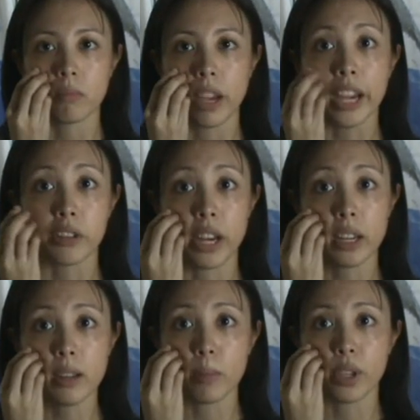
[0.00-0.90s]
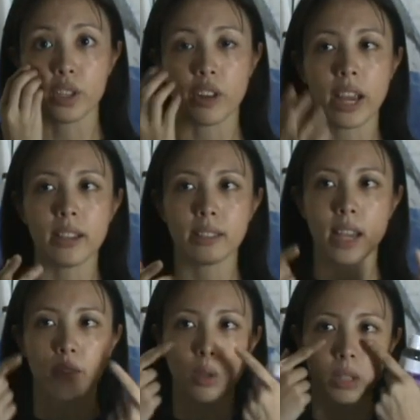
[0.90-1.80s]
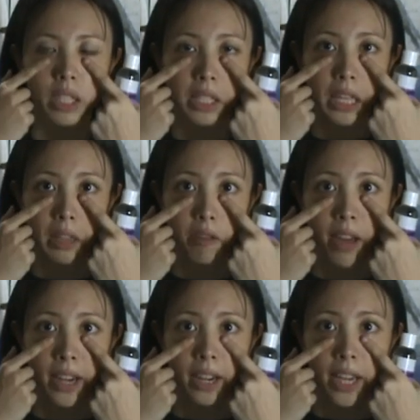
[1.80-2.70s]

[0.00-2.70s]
hydrated, moisturized. I've noticed that the fine